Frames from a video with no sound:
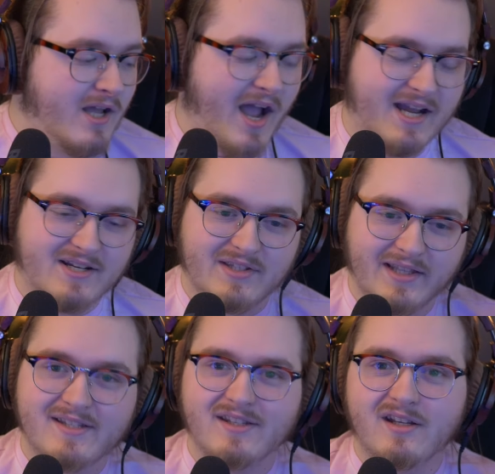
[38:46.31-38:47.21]
I can just
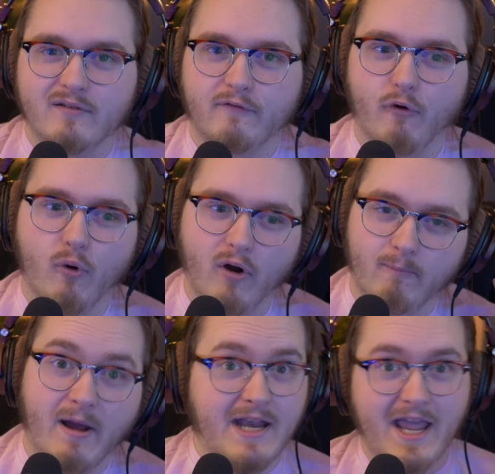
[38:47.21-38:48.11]
listen for
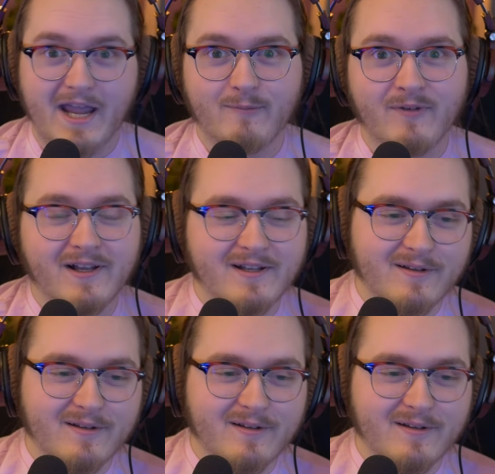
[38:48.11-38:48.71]
my name